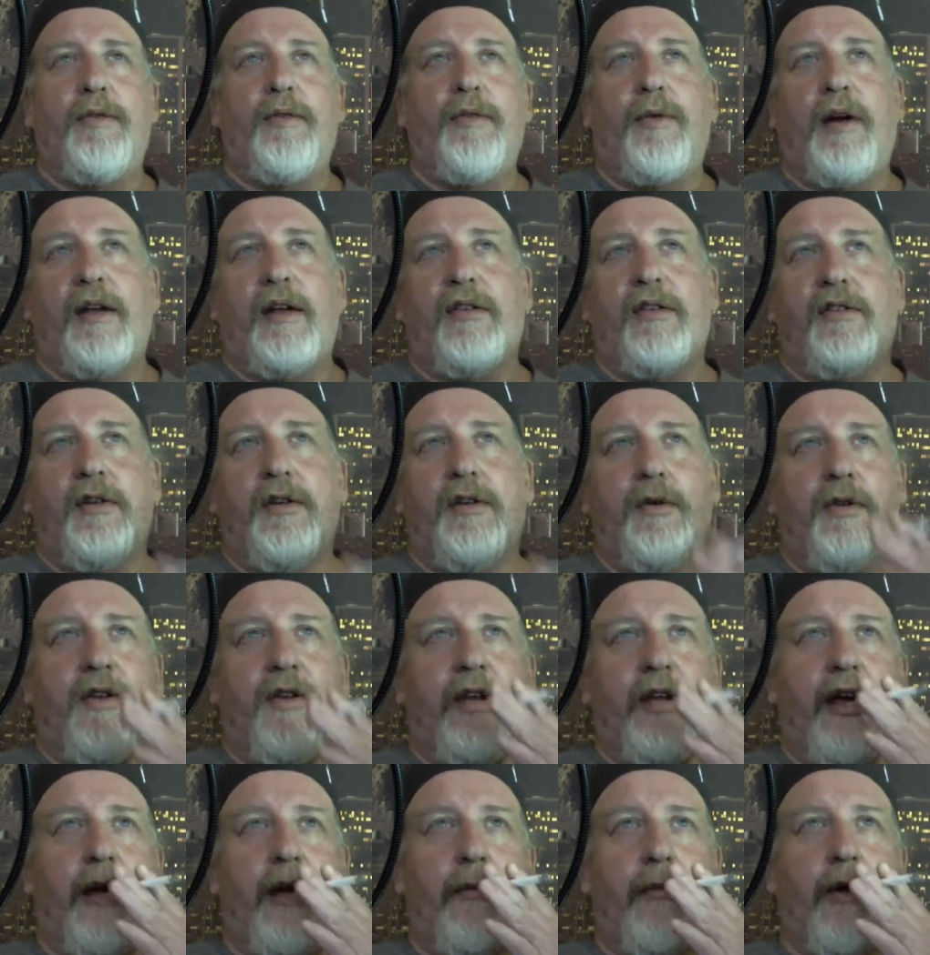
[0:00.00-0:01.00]
what I see with
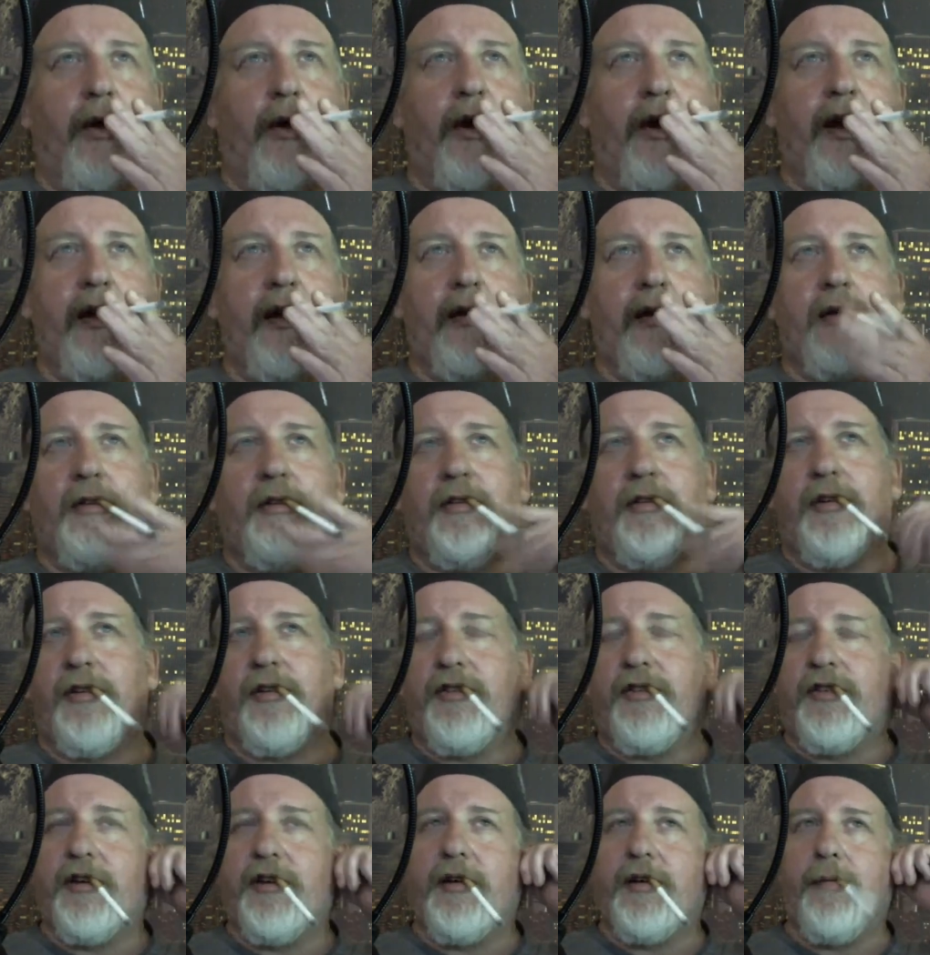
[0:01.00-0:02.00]
the MRAs. They're
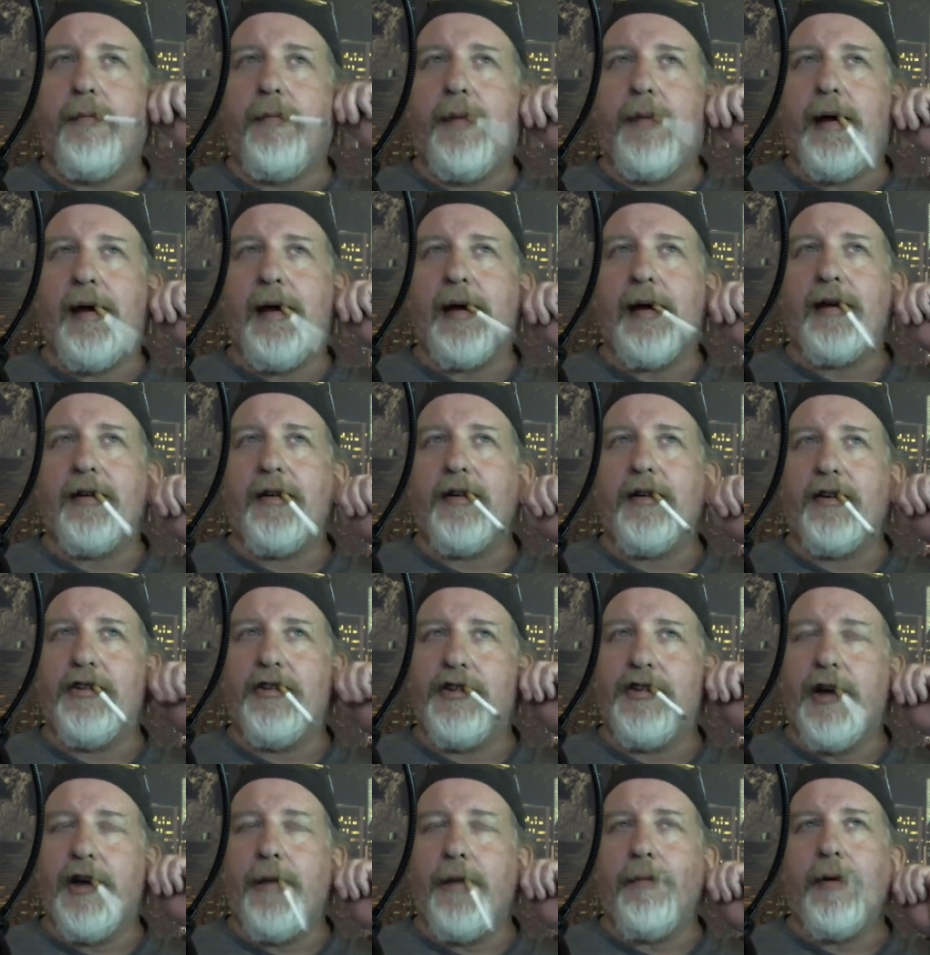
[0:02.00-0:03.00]
sitting back and they're
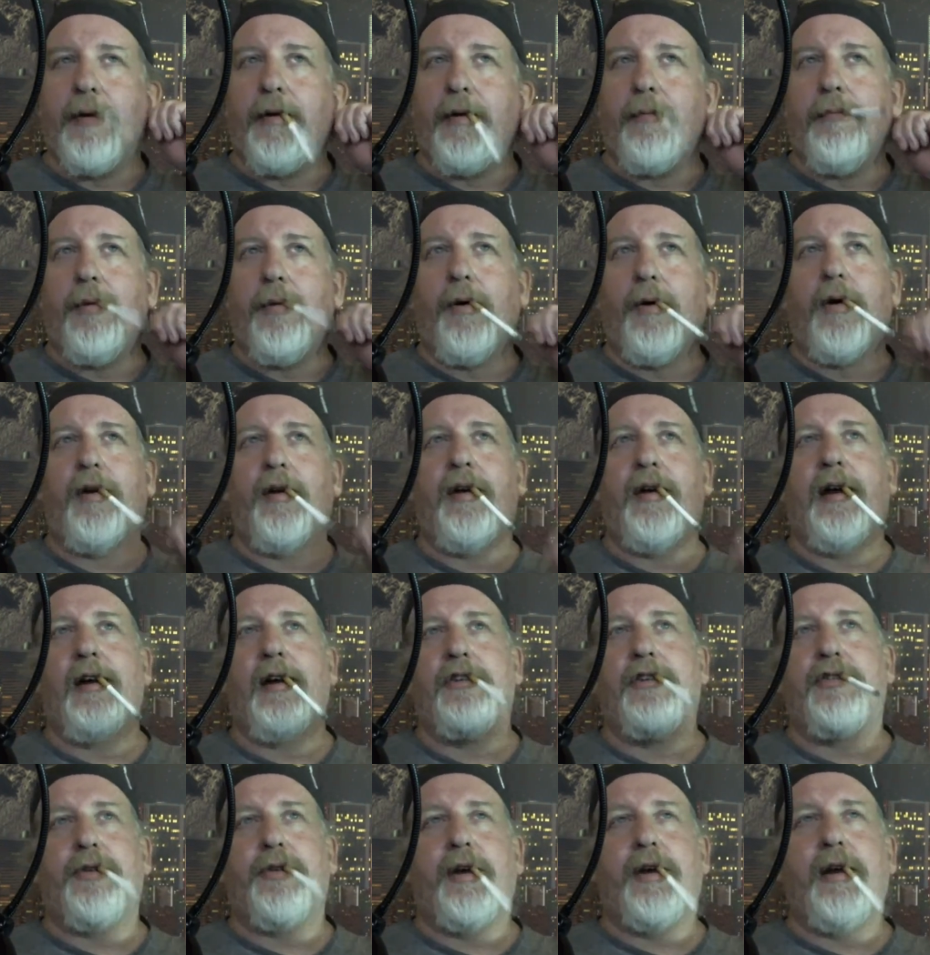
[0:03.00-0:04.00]
jumping aboard that
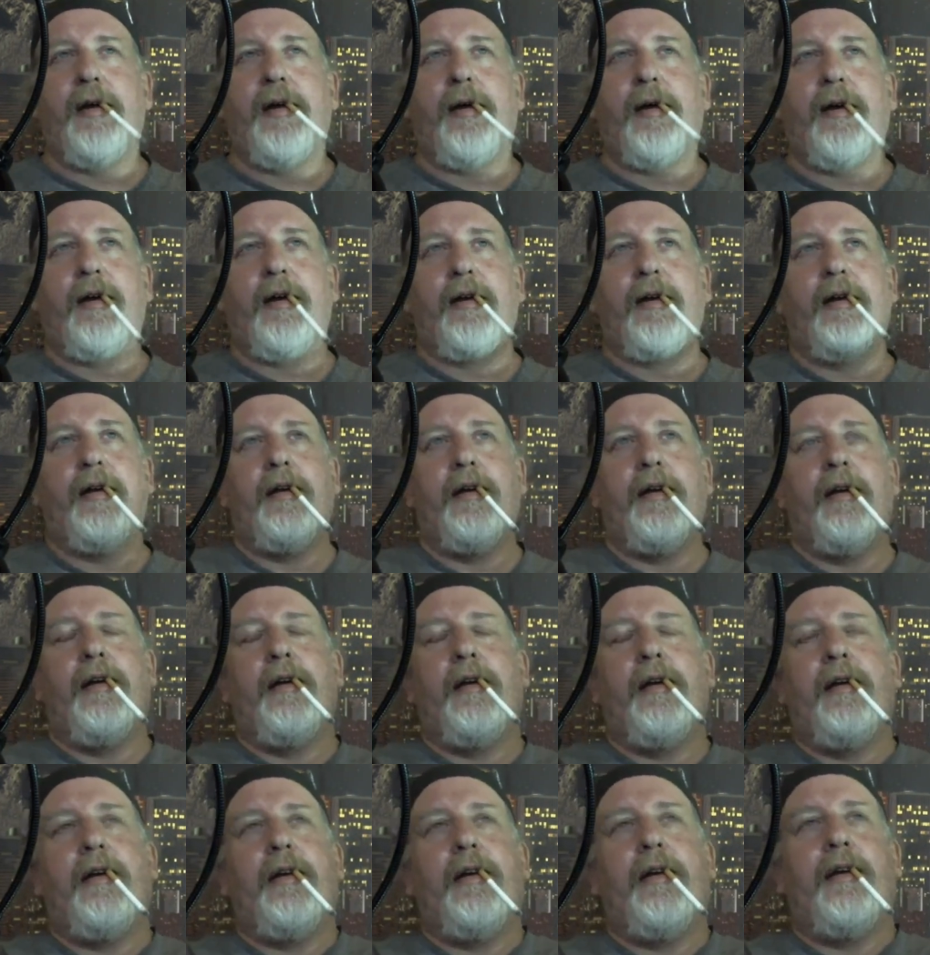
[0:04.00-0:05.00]
train.
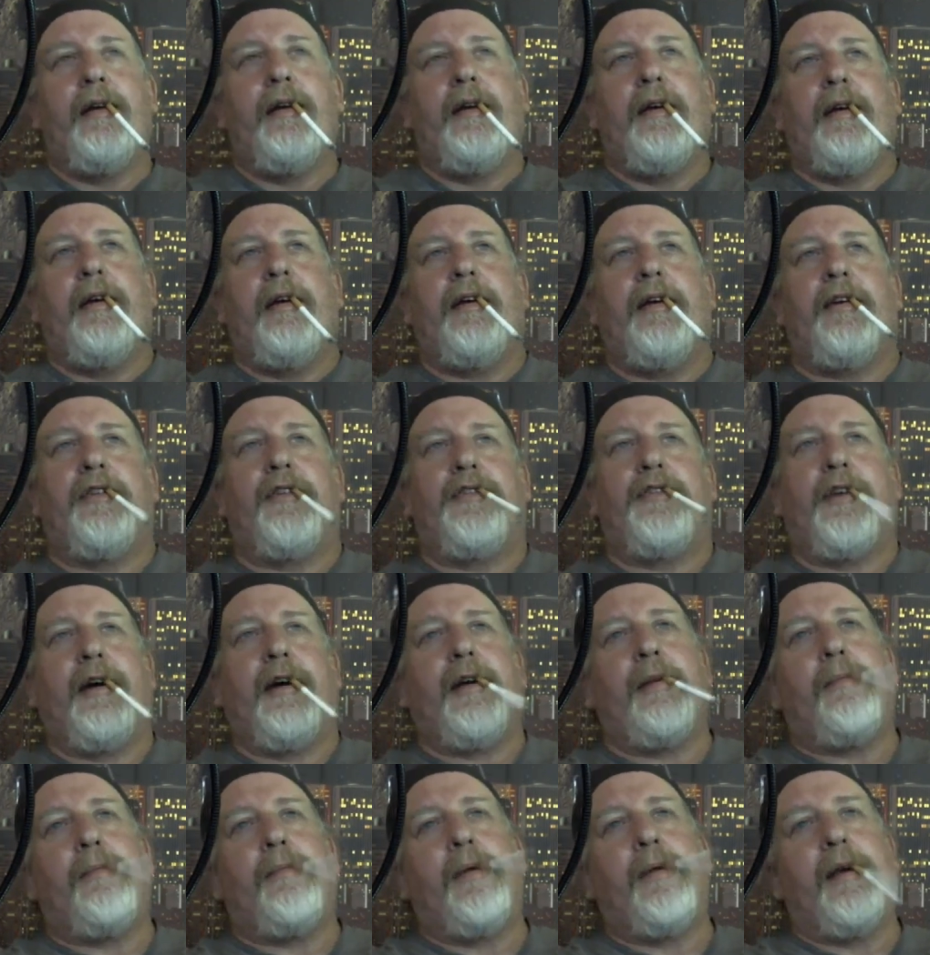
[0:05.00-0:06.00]
And they're
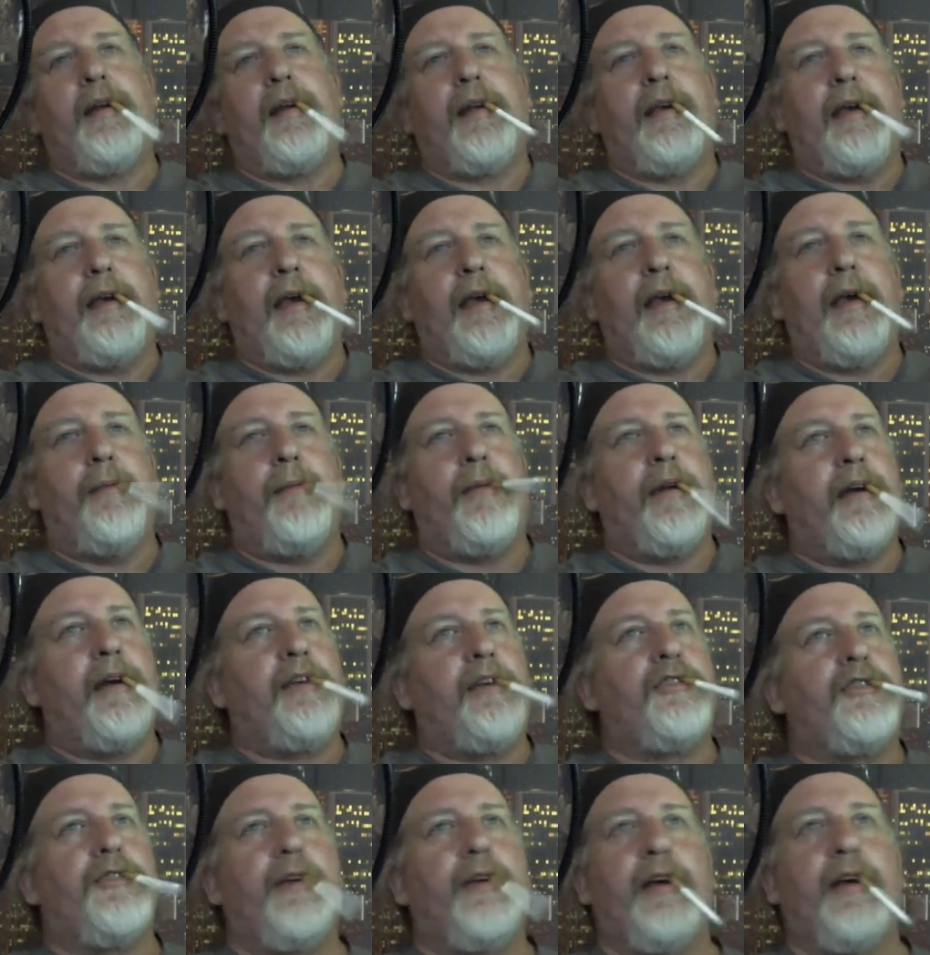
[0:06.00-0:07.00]
trying to play the game, and
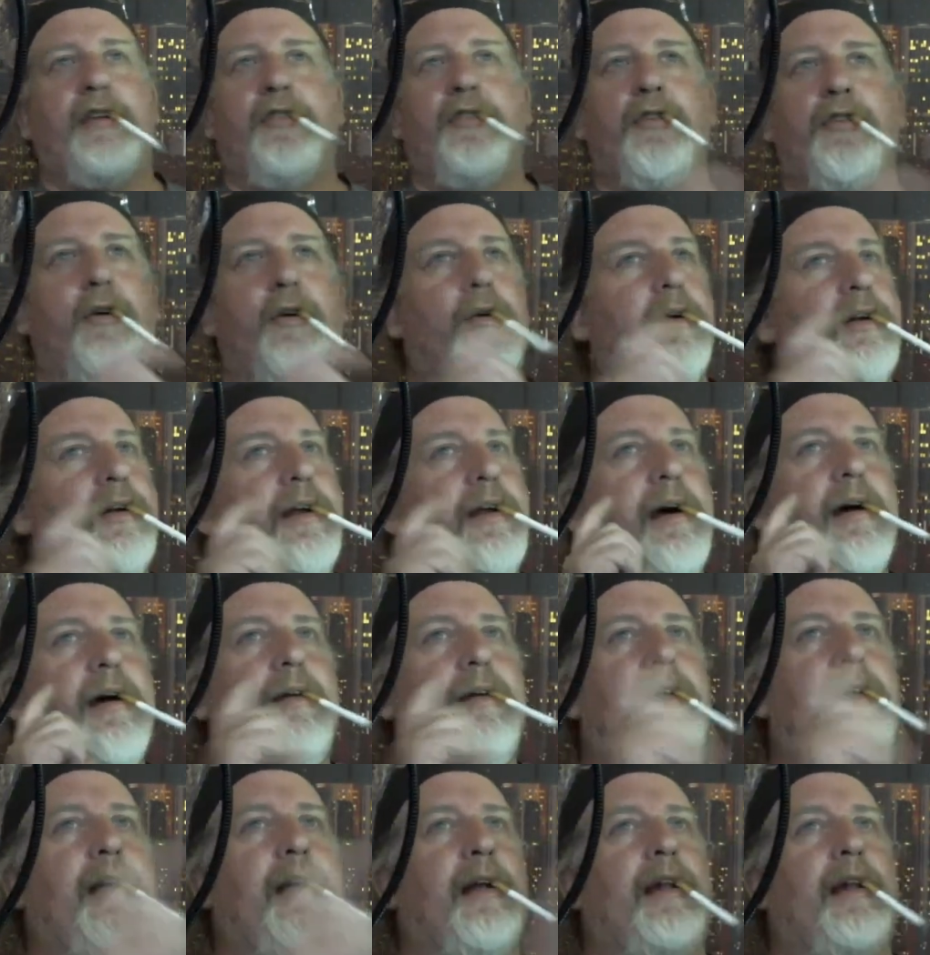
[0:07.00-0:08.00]
that train's going
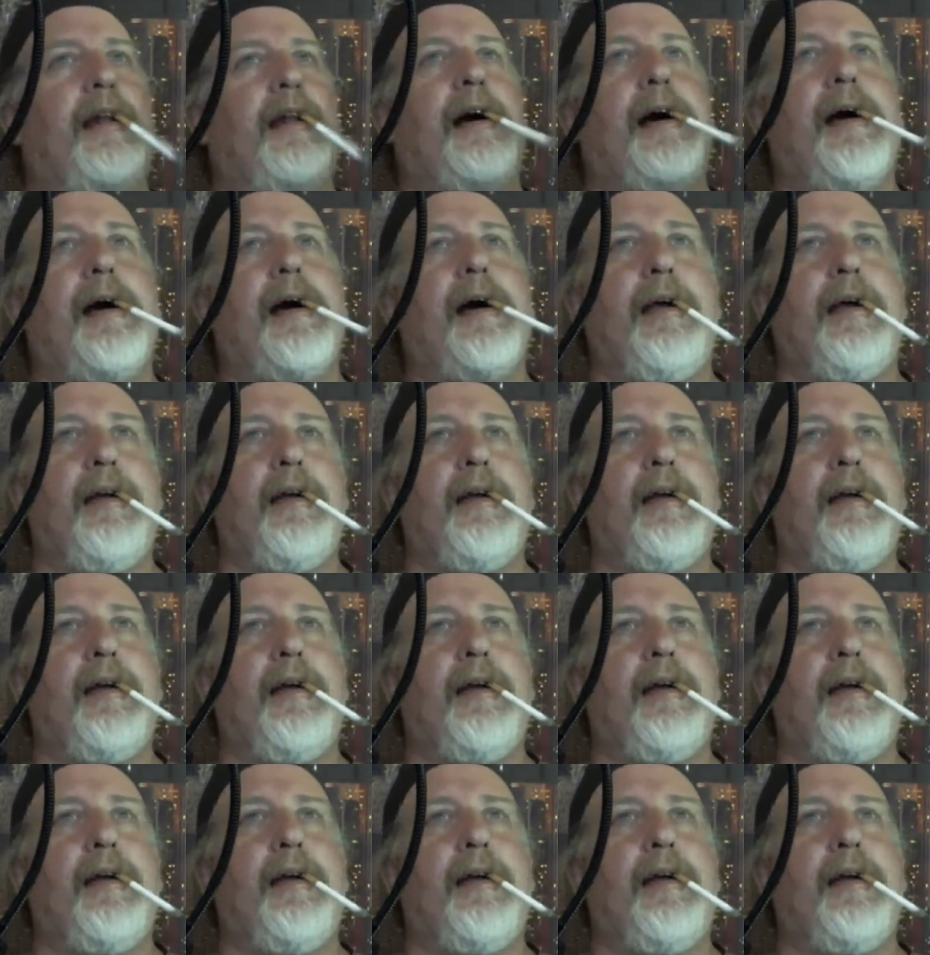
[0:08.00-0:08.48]
down that line,